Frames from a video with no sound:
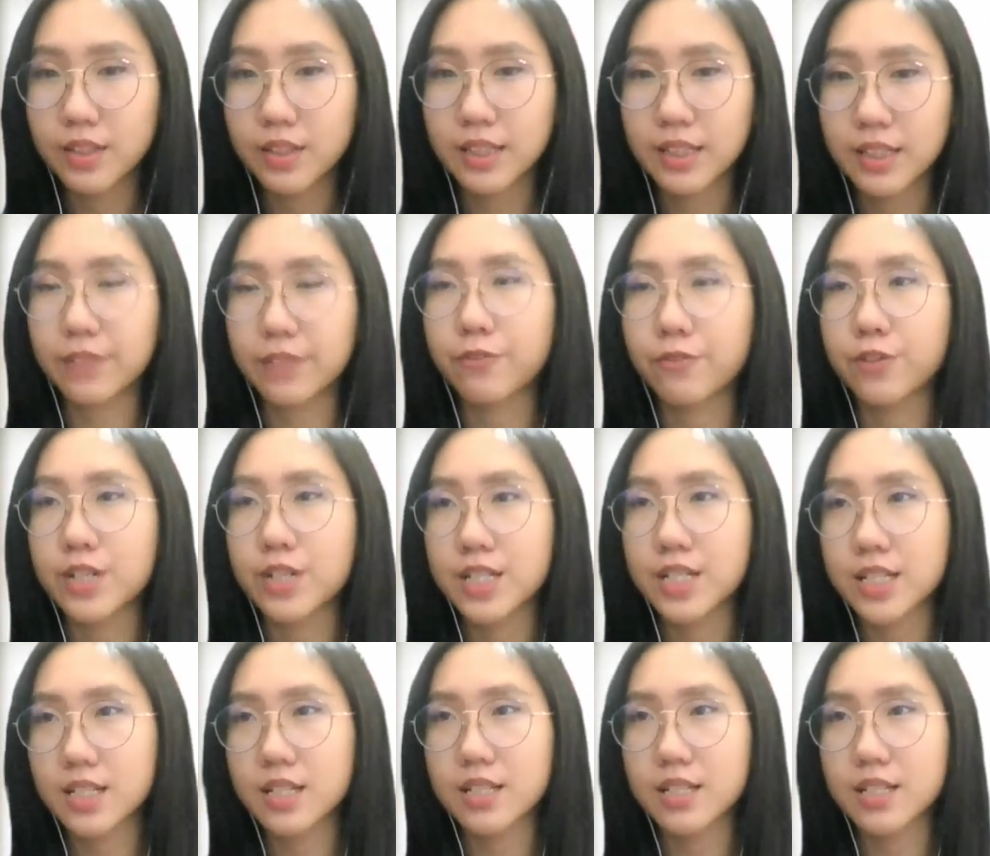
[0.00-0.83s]
Like for
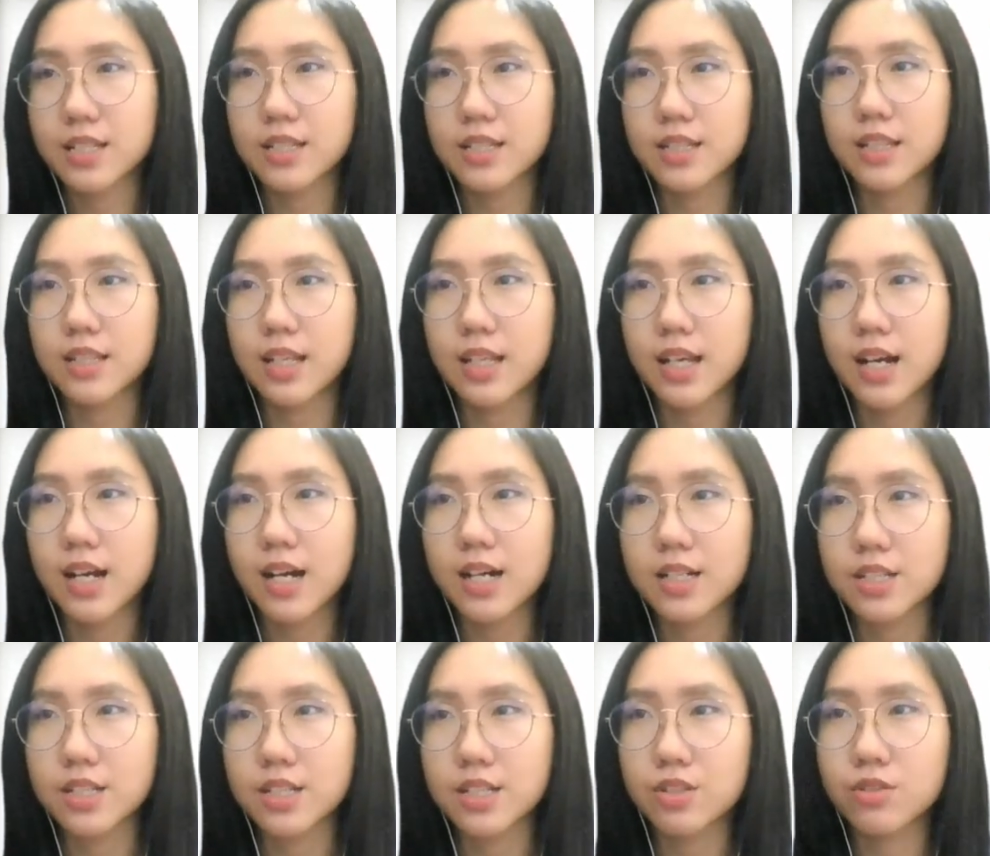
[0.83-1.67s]
instance, they
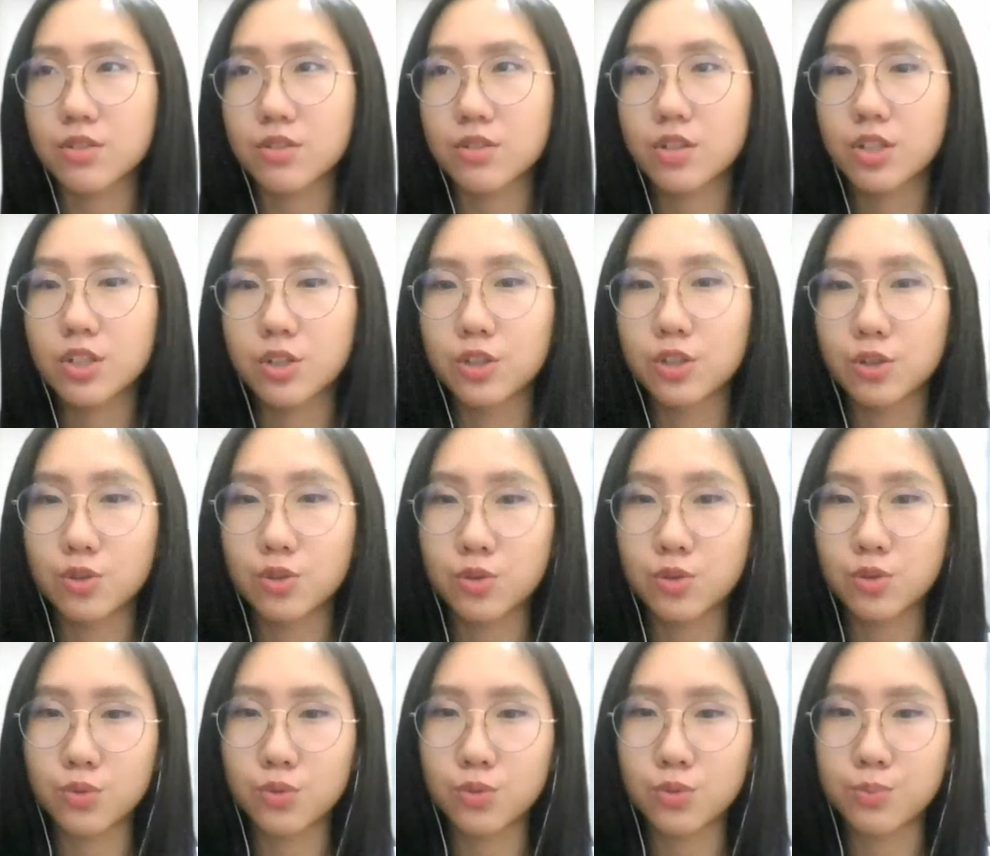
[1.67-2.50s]
ask you
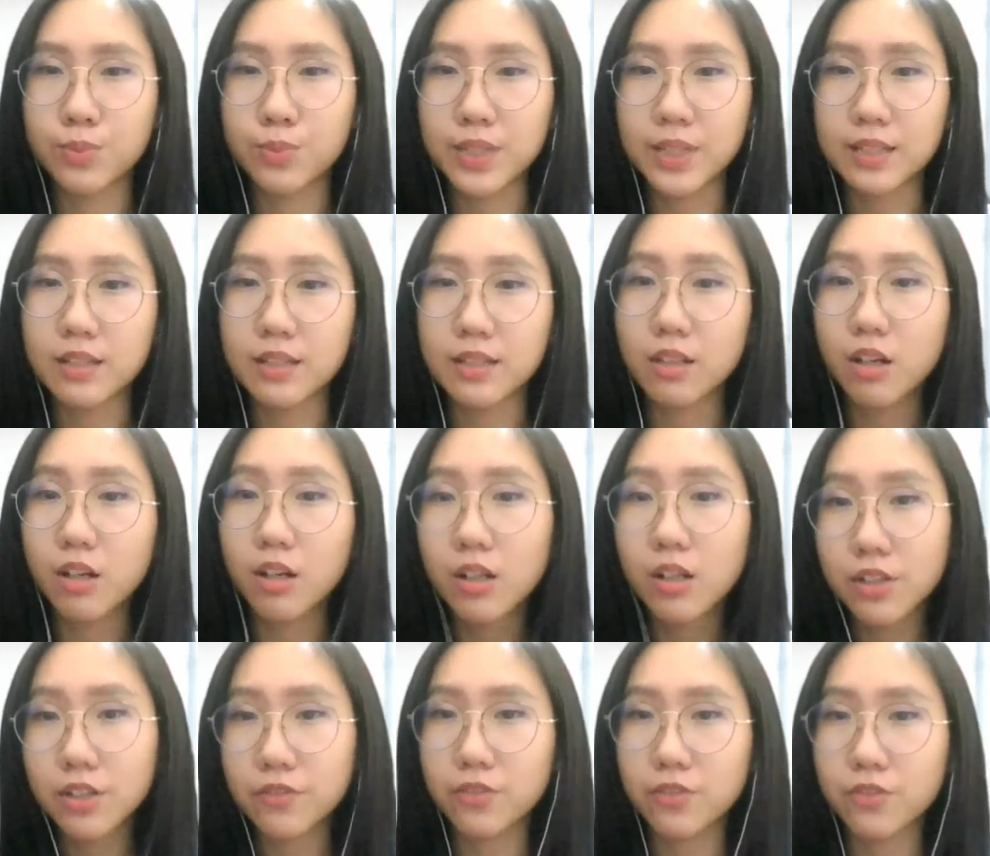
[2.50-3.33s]
to be the
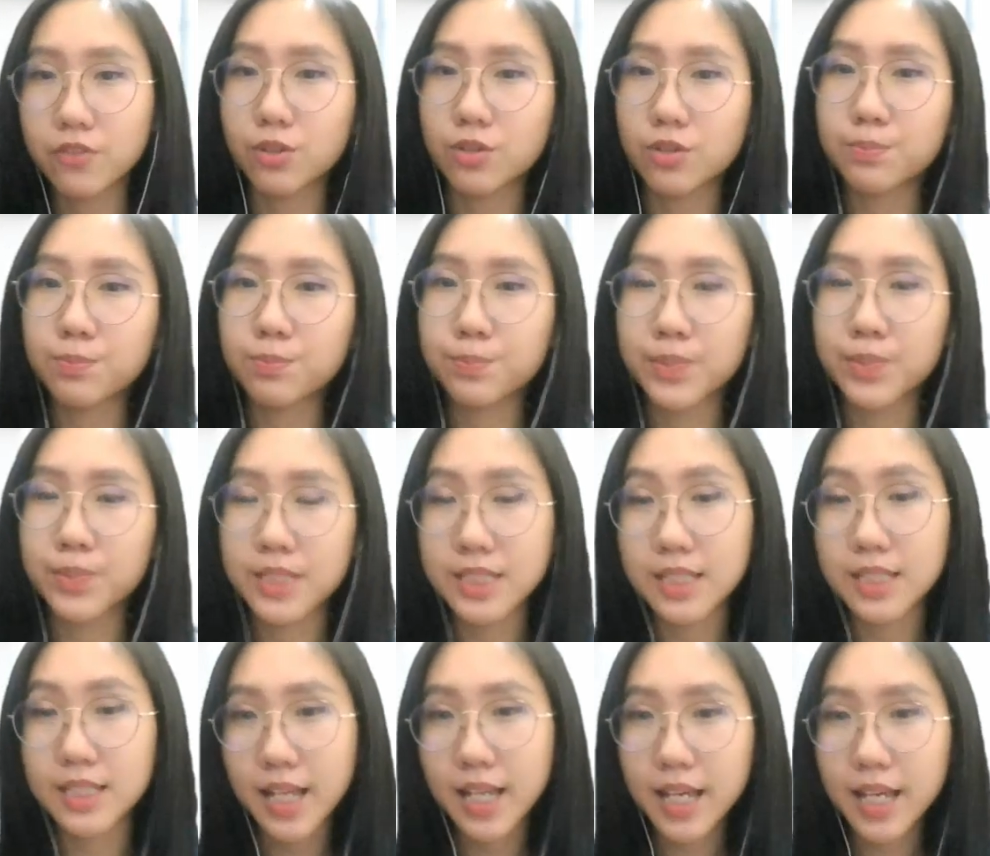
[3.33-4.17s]
lawyer for
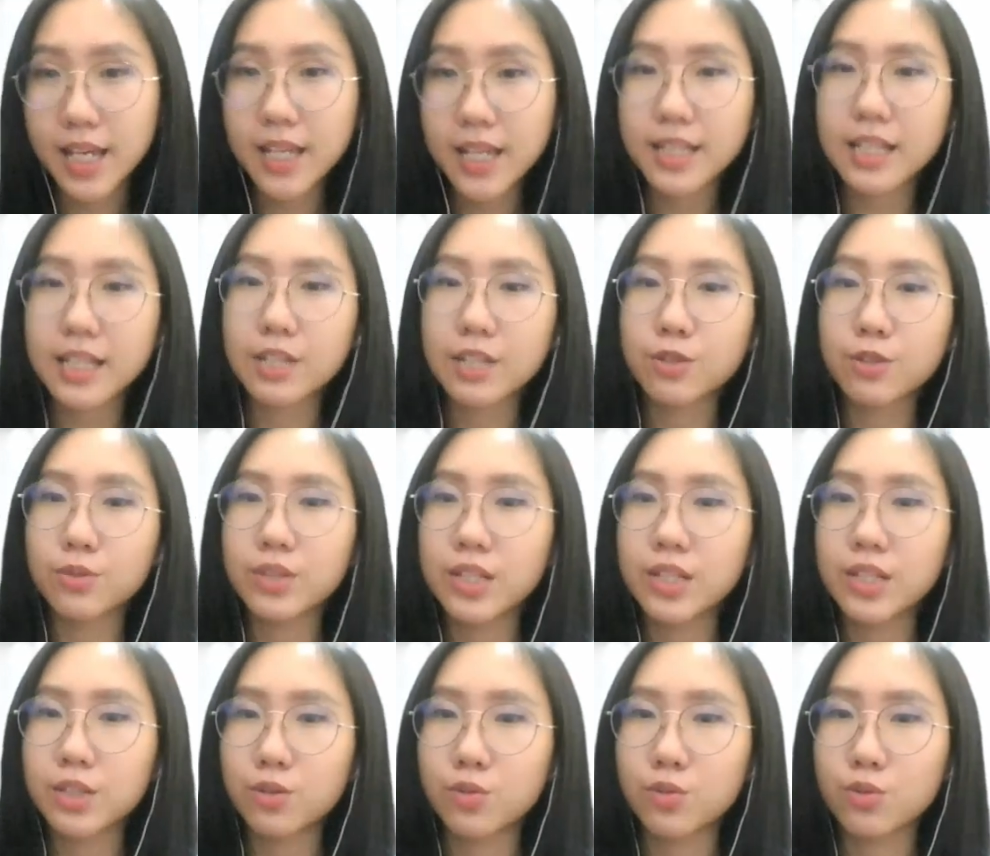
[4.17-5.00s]
person A, then you
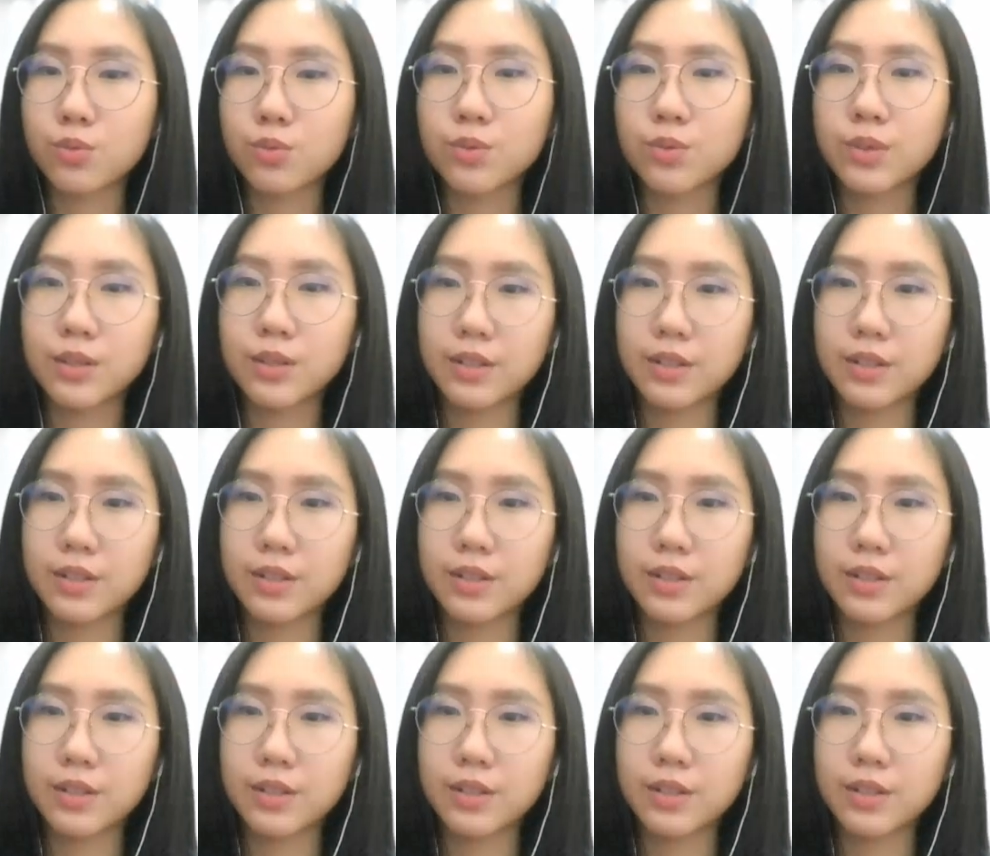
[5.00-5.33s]
need to